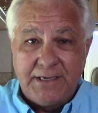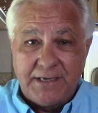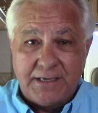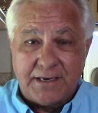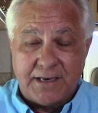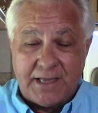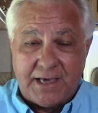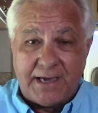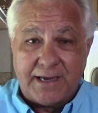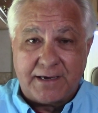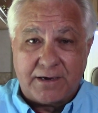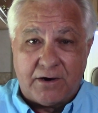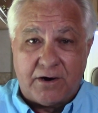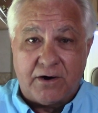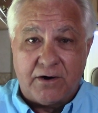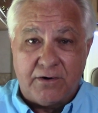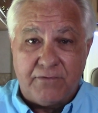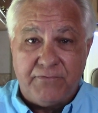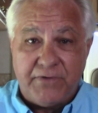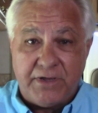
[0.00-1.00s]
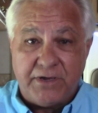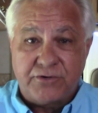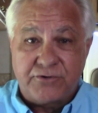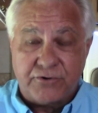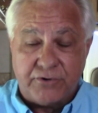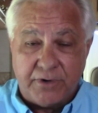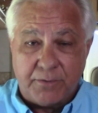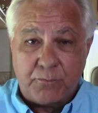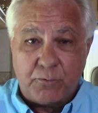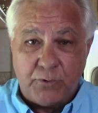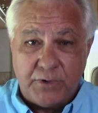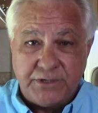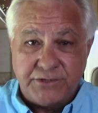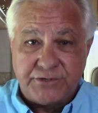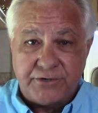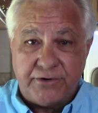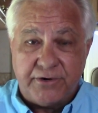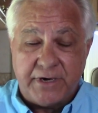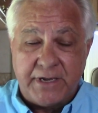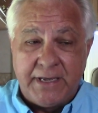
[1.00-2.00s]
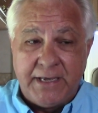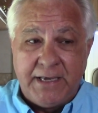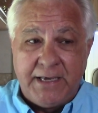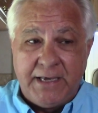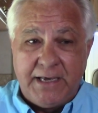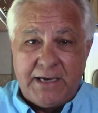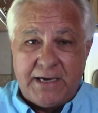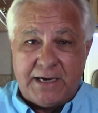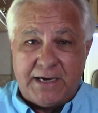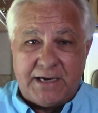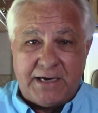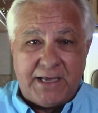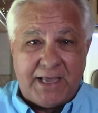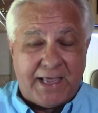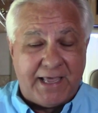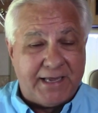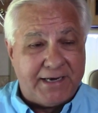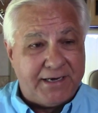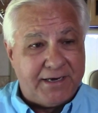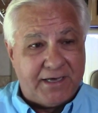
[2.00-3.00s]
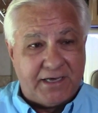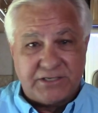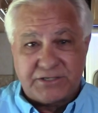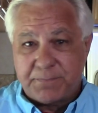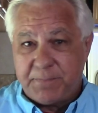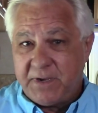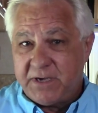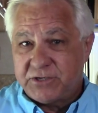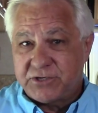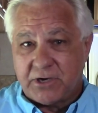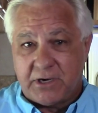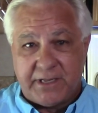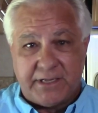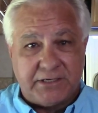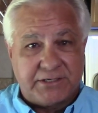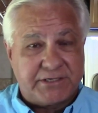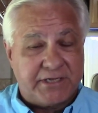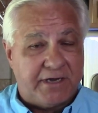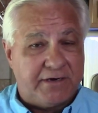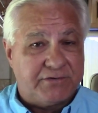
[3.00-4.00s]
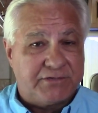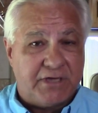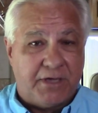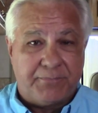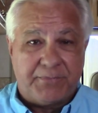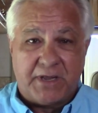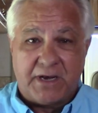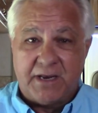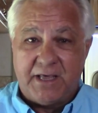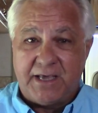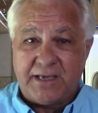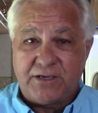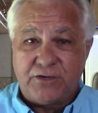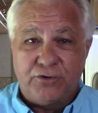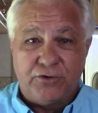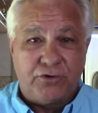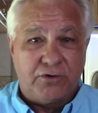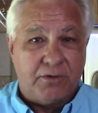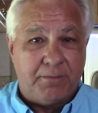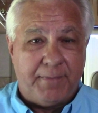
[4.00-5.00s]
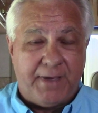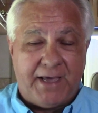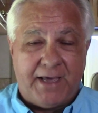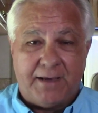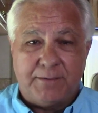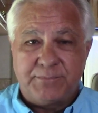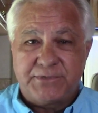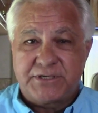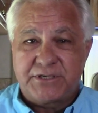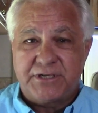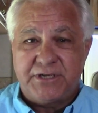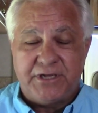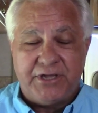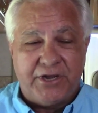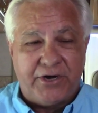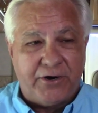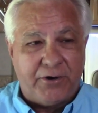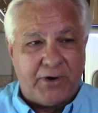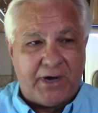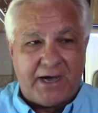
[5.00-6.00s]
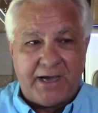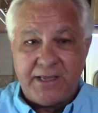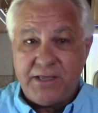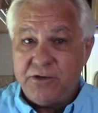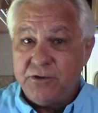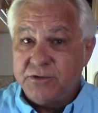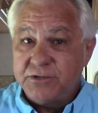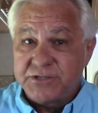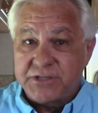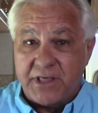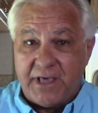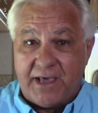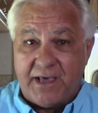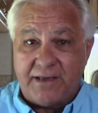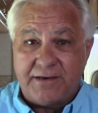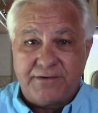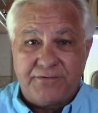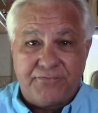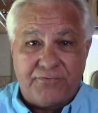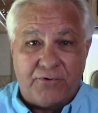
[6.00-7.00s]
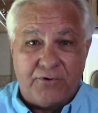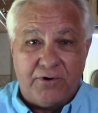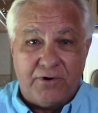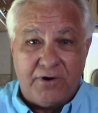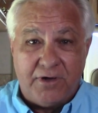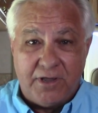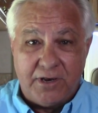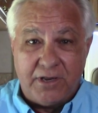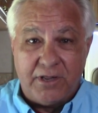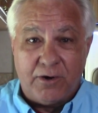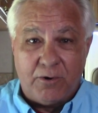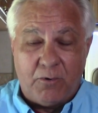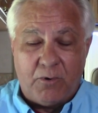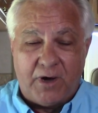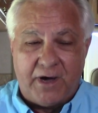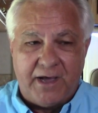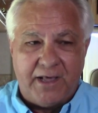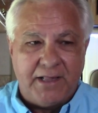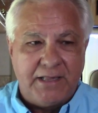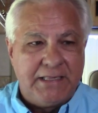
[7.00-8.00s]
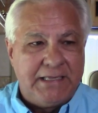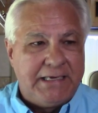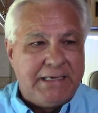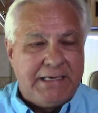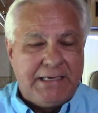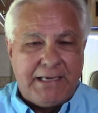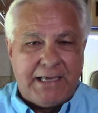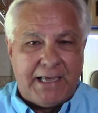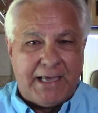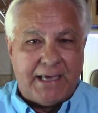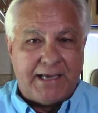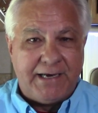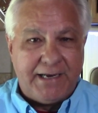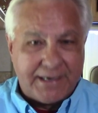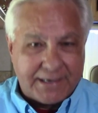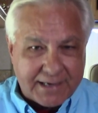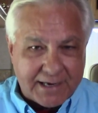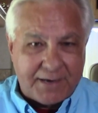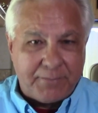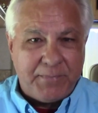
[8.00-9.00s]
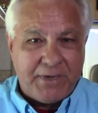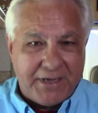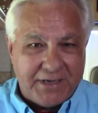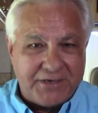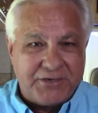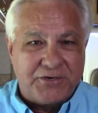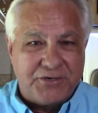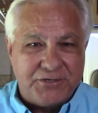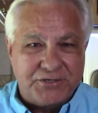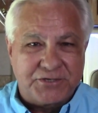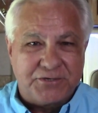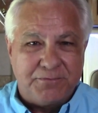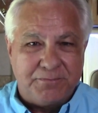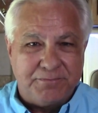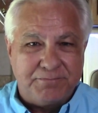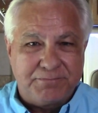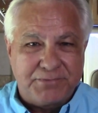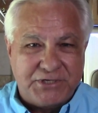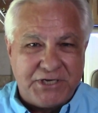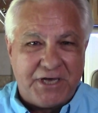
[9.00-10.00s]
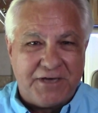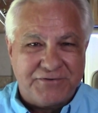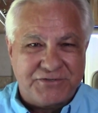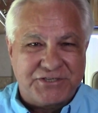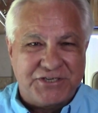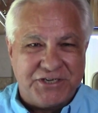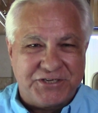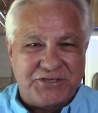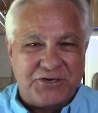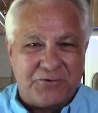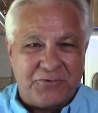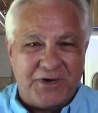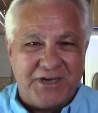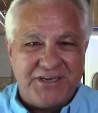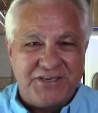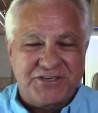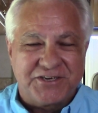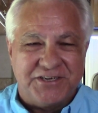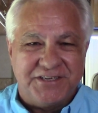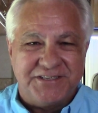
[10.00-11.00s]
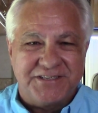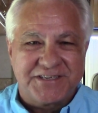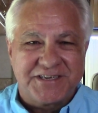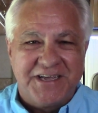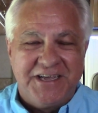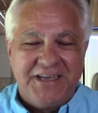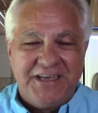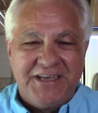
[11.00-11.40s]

like RV Trip Wizard, uh, and especially instead of something like Google Maps. You know, I used that for a little while, and it got me into some tough situations.